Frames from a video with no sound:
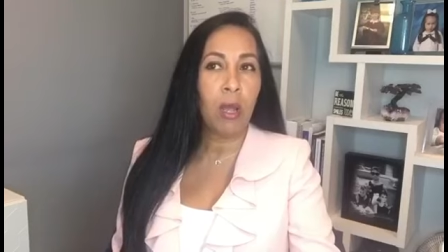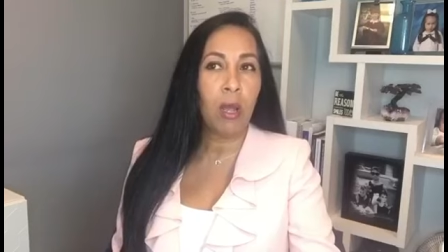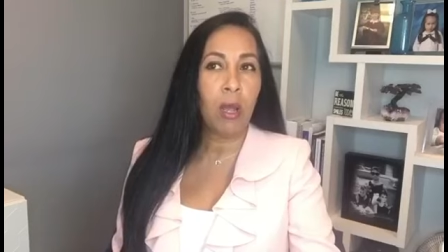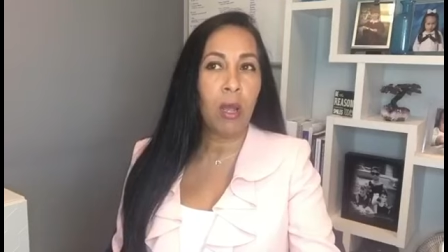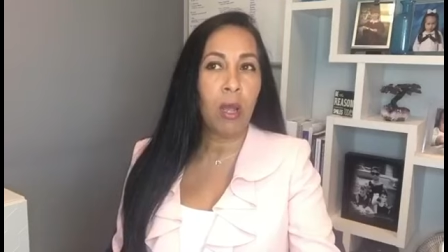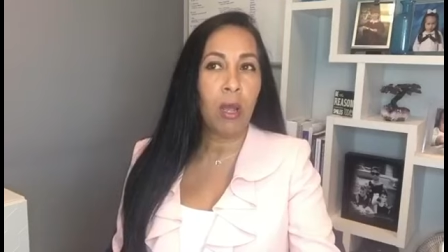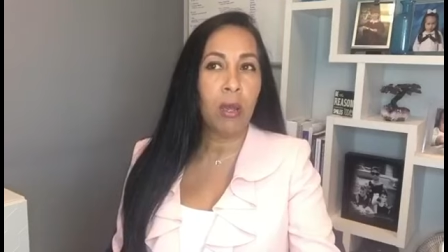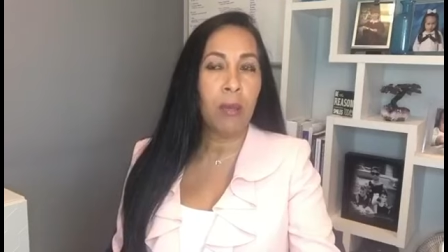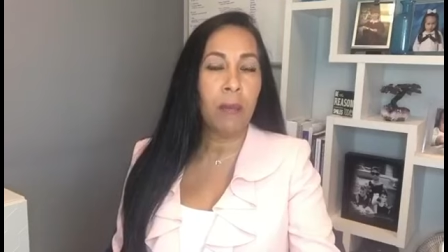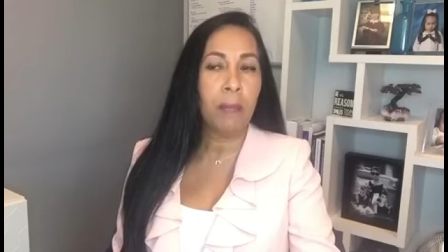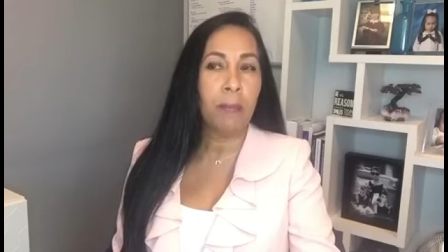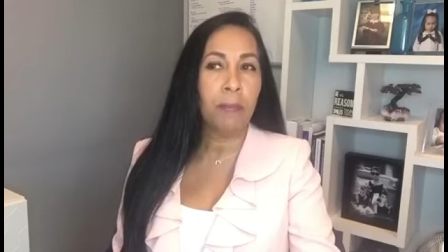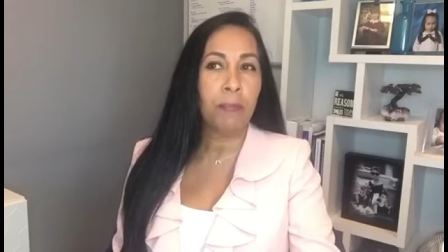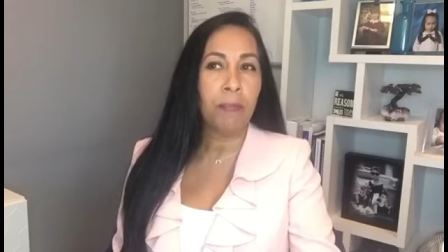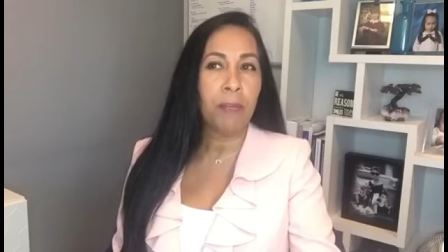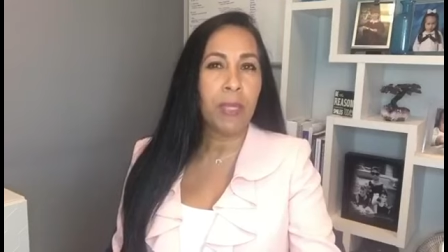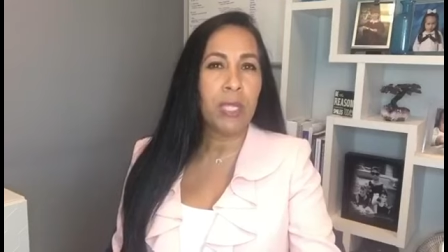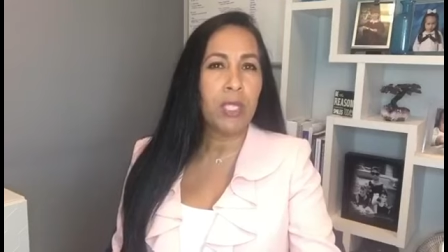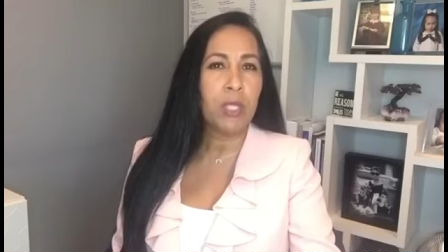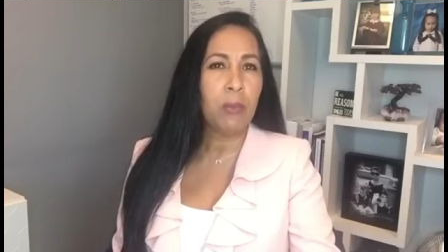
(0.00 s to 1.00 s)
Um,
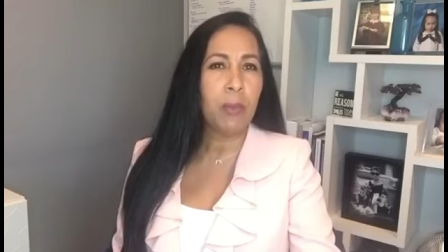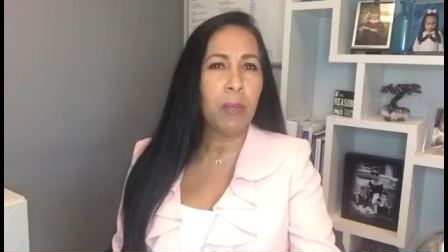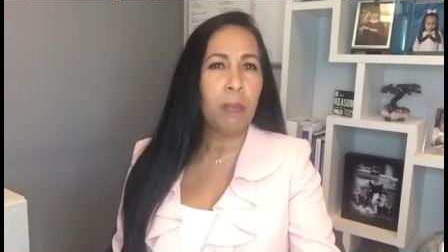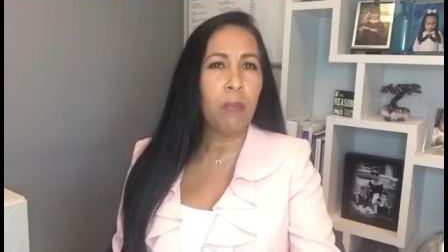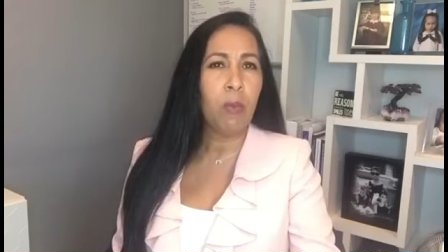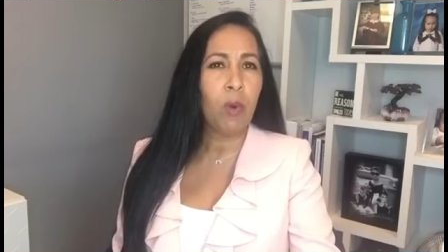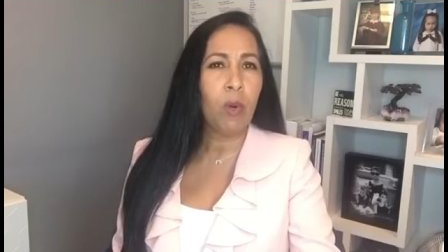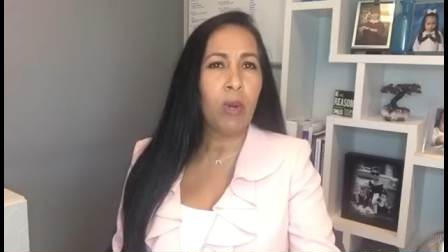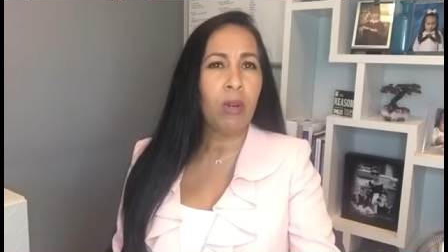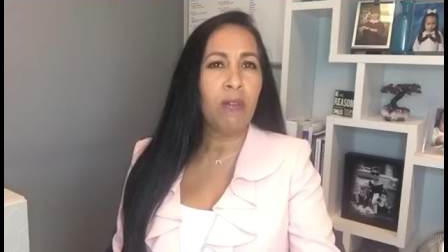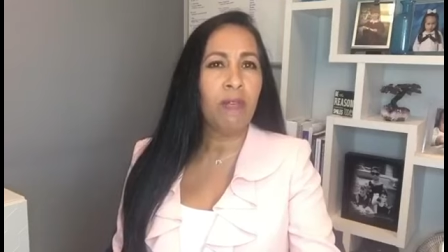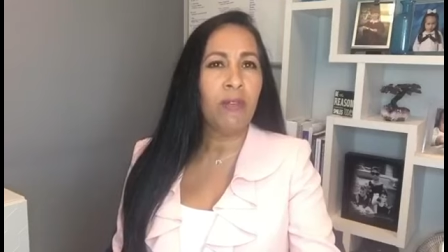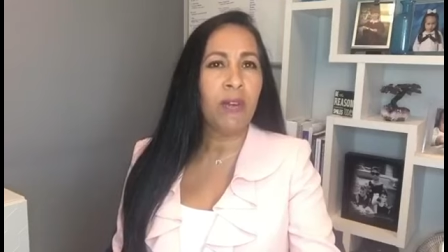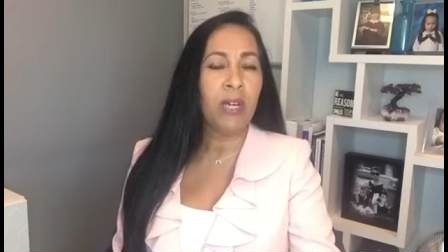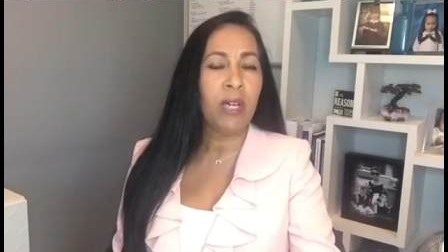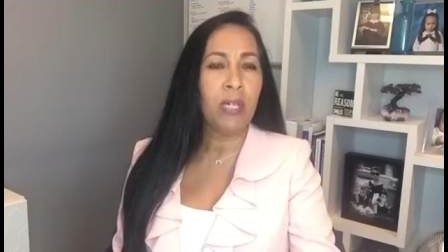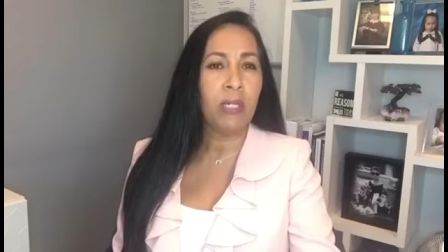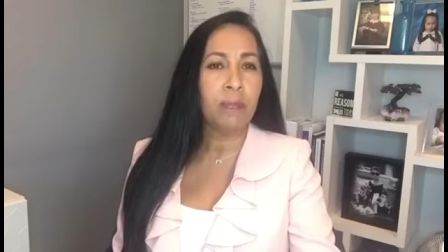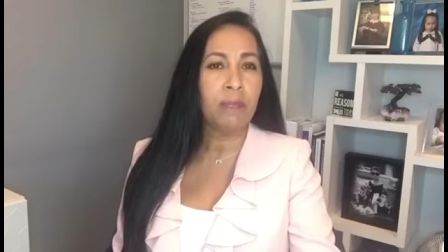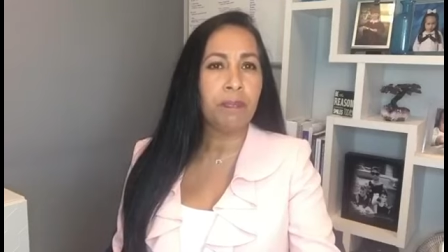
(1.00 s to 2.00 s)
it's been more of
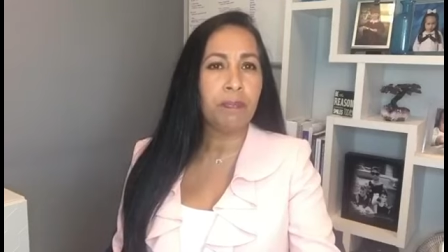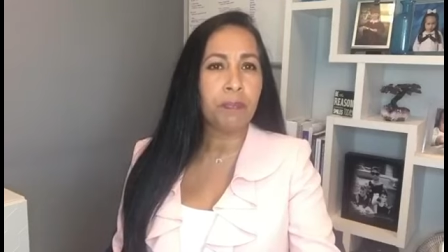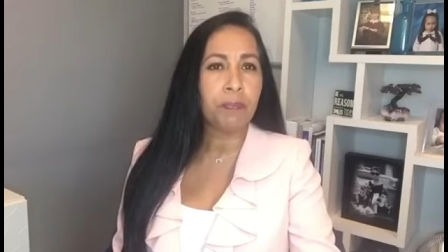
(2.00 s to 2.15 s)
a